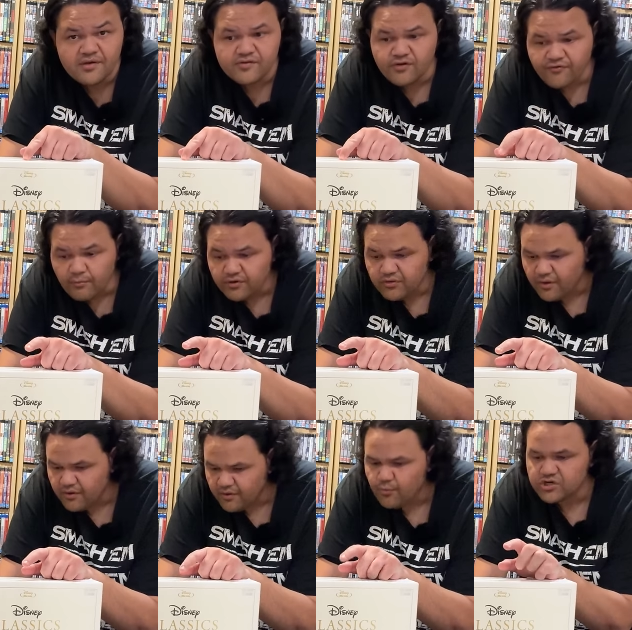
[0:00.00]
So if I wanted to
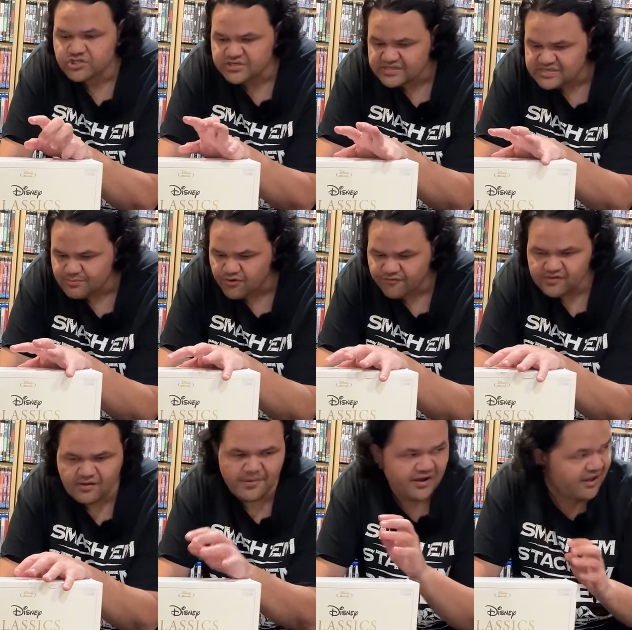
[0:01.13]
watch Disney movies,
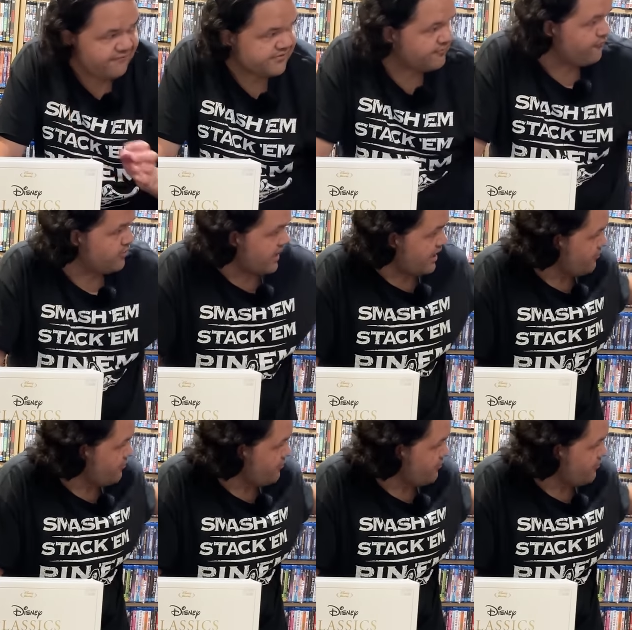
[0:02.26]
I mean, I have some four K